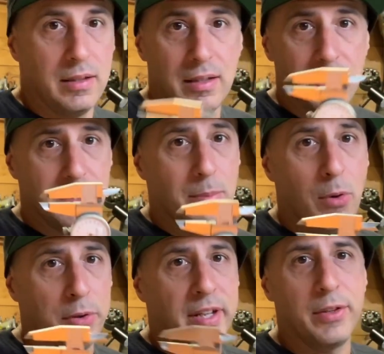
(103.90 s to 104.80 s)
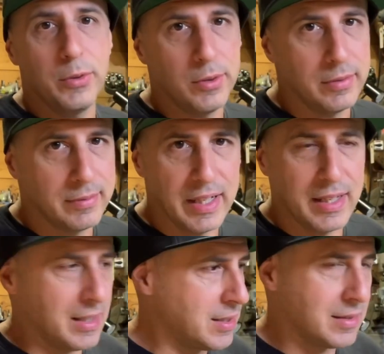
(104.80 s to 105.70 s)
It's a multi-tool, I
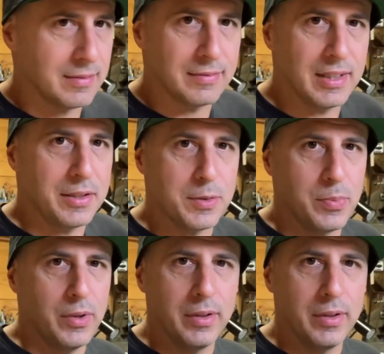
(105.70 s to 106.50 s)
guess, at this point.